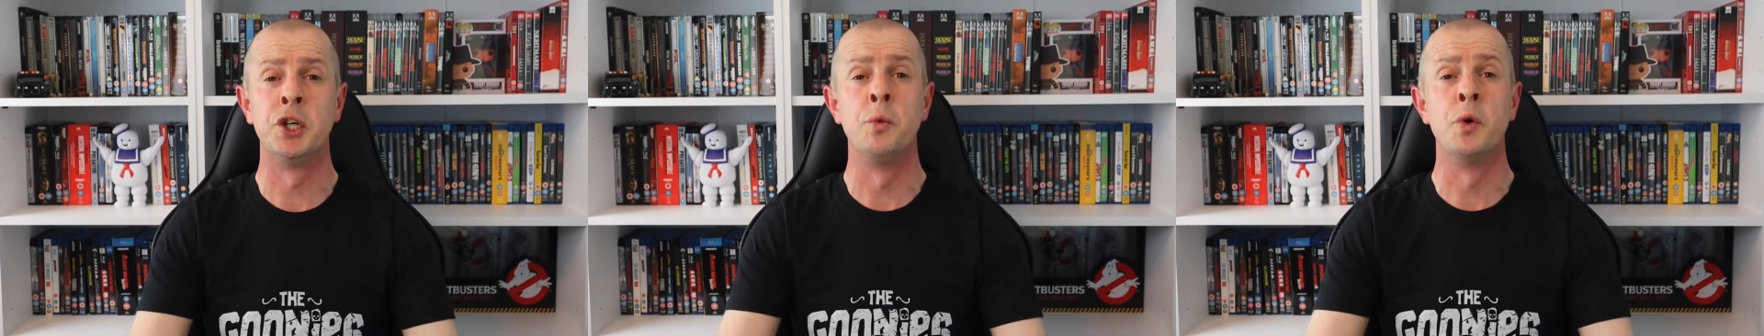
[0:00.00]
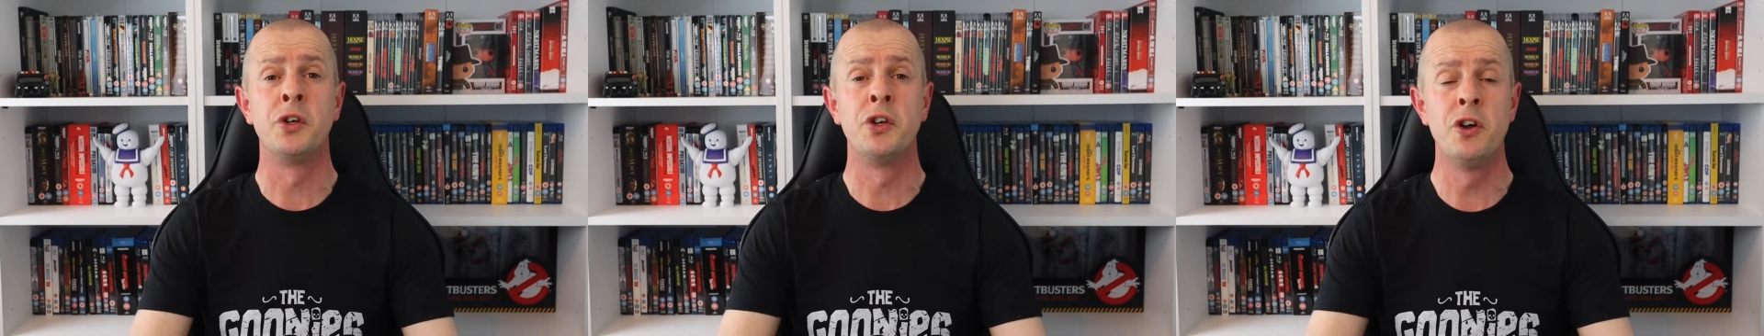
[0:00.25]
You
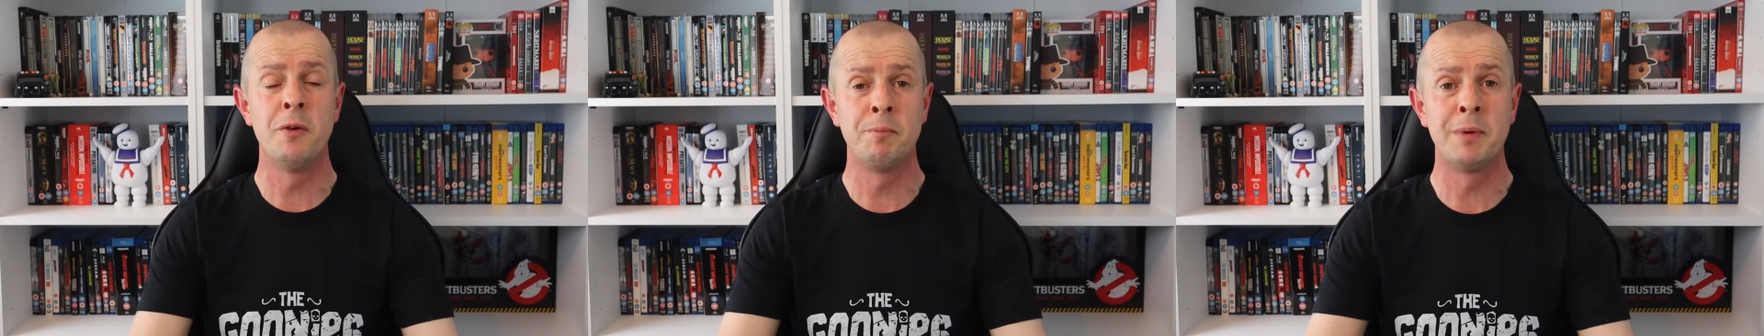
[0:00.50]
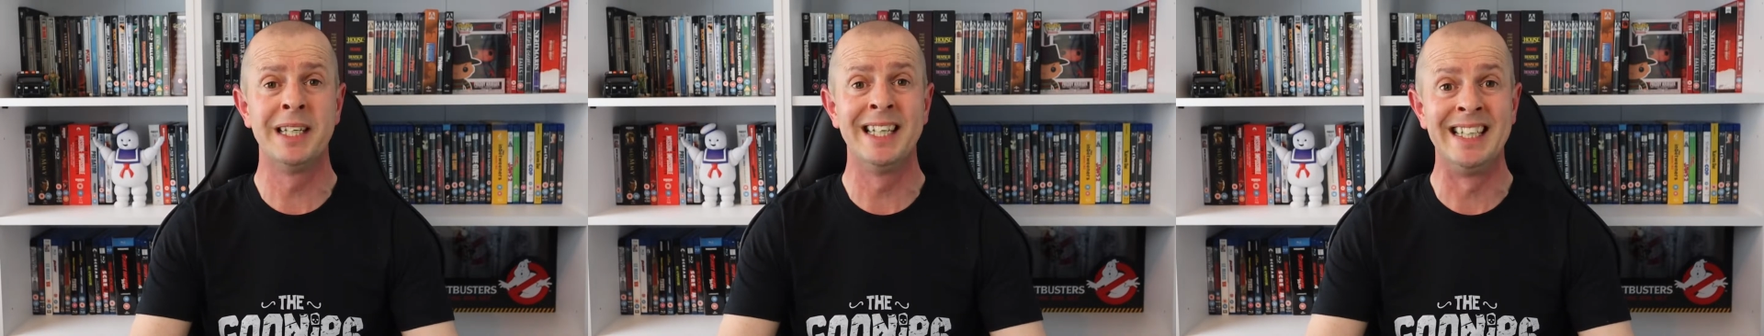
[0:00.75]
would not
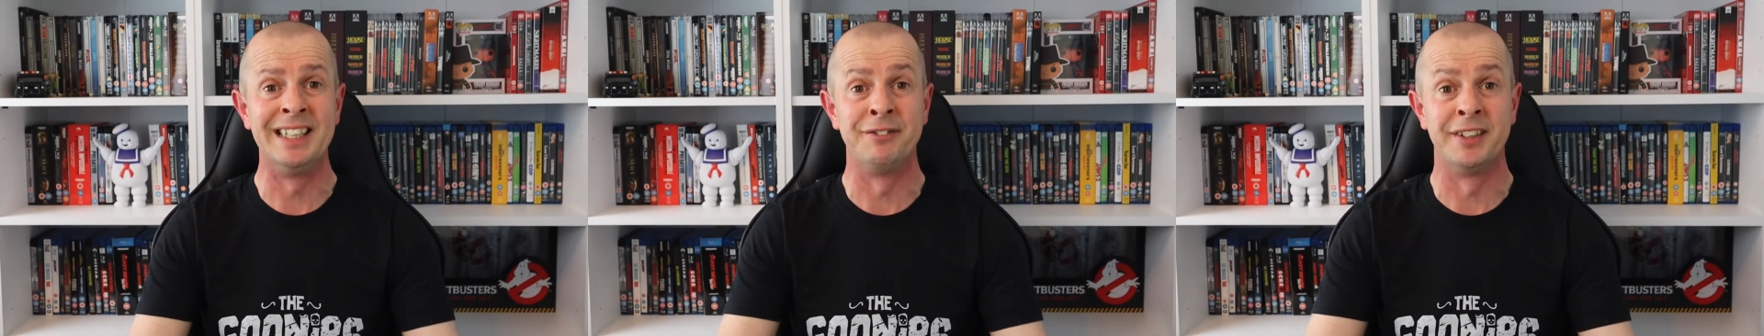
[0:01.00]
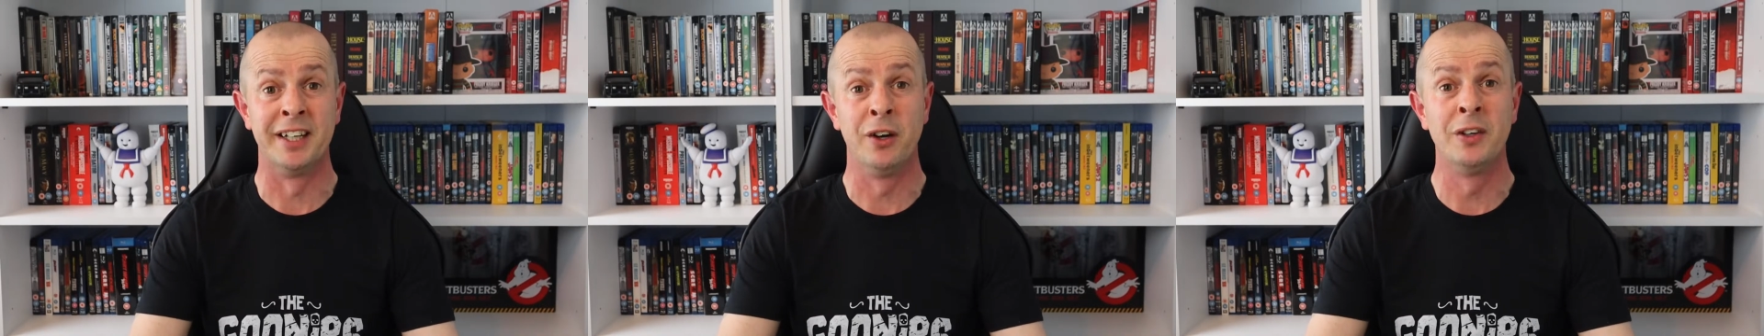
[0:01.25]
believe
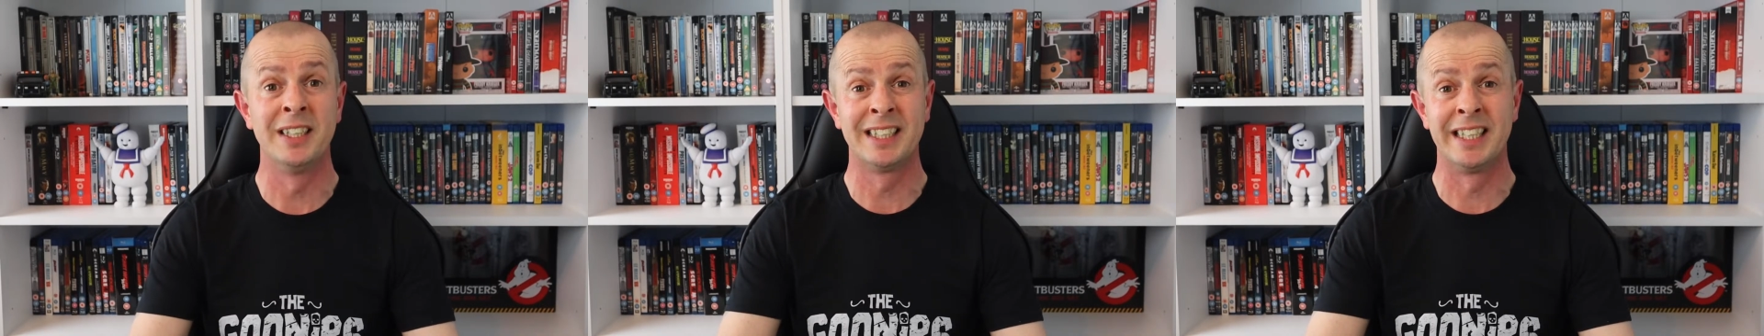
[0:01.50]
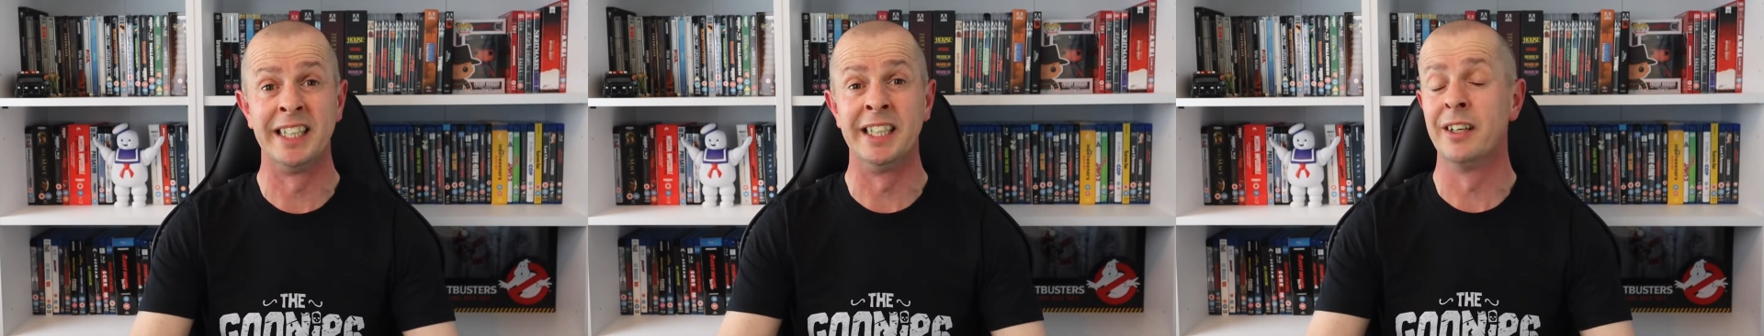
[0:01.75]
it,
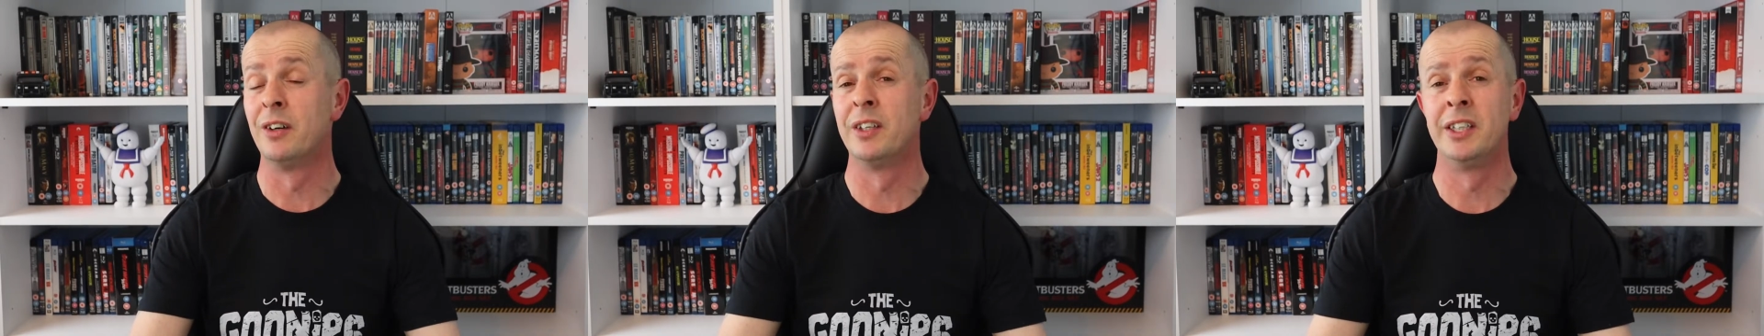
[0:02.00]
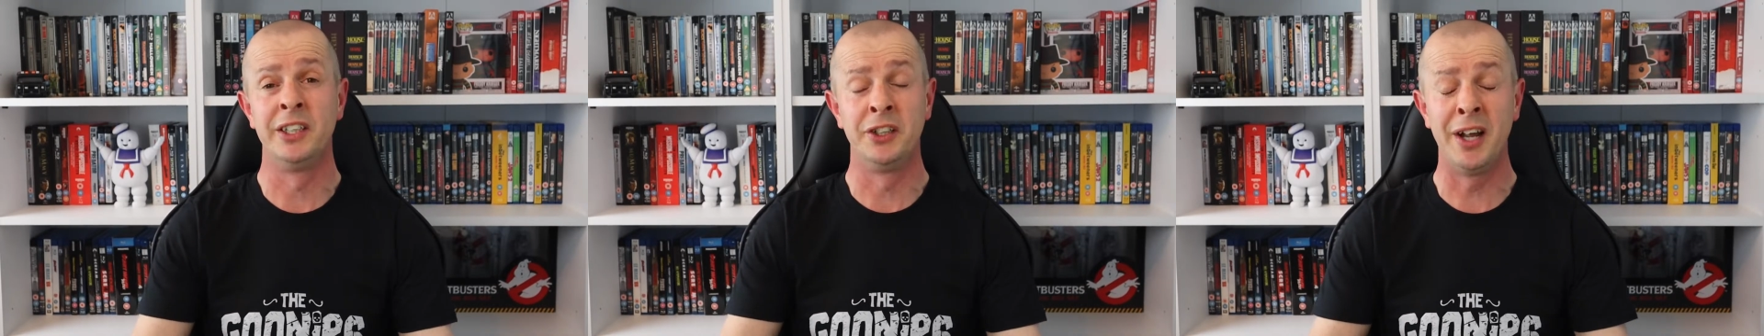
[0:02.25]
honestly.
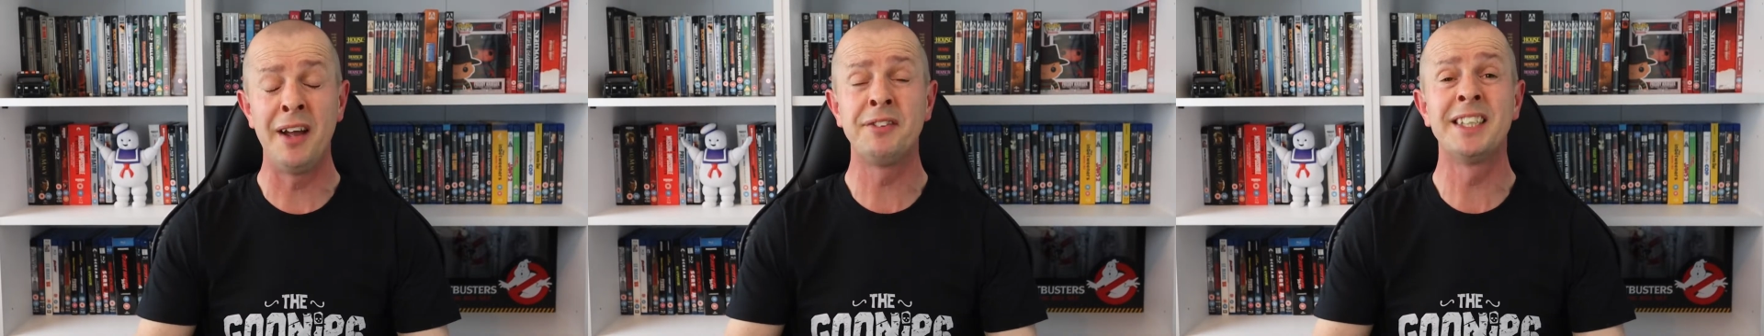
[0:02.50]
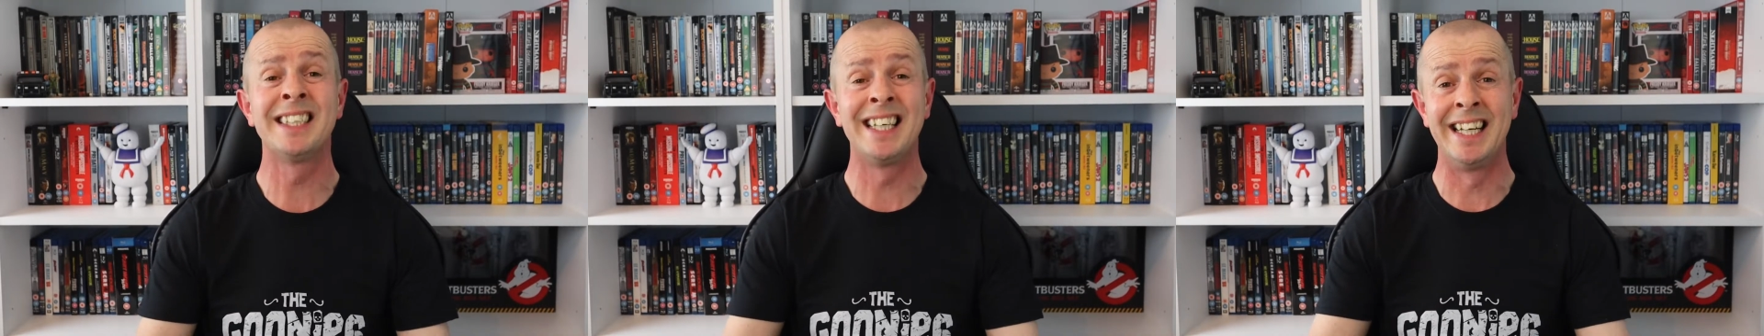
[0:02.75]
You have
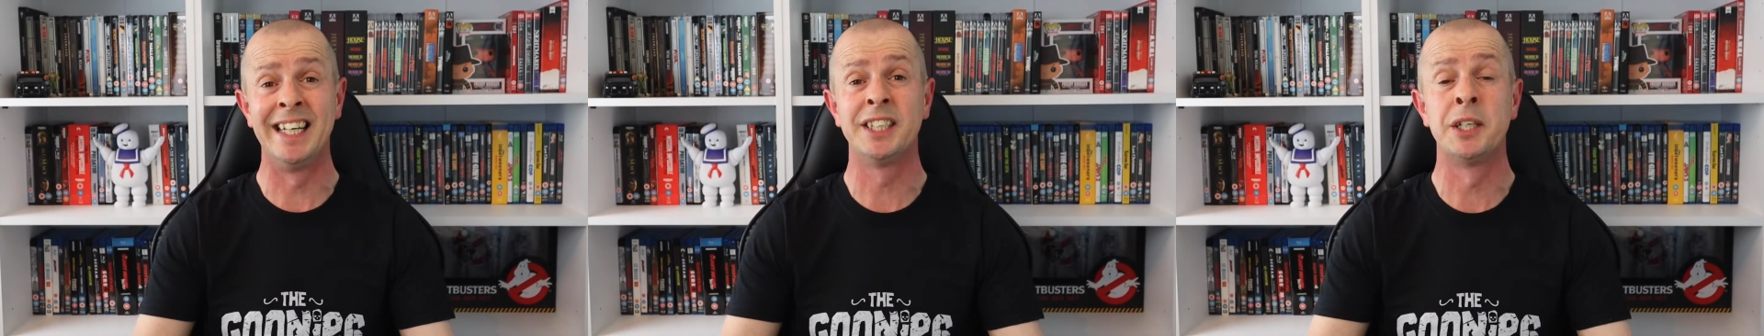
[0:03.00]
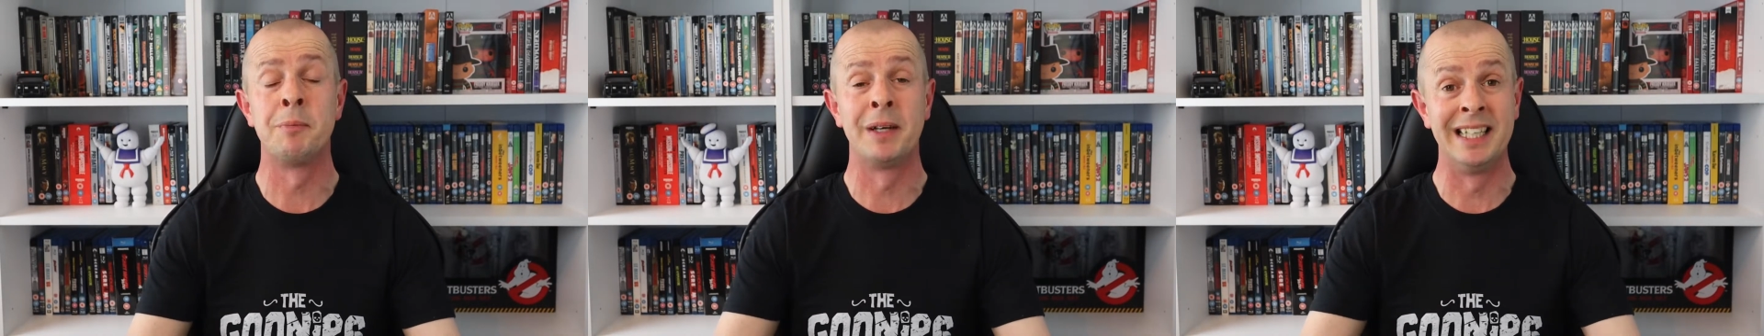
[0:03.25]
to see it
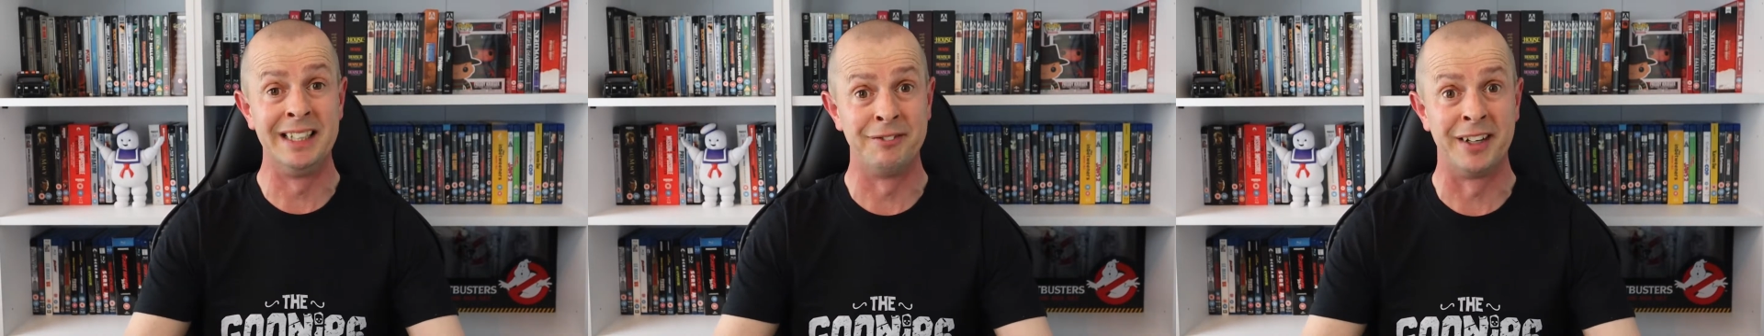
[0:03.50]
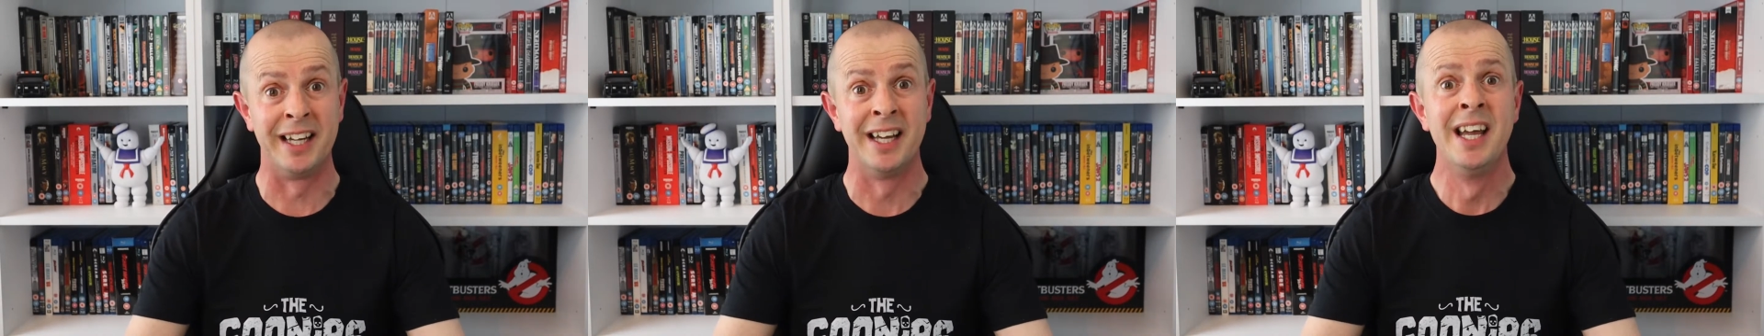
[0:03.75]
to believe it.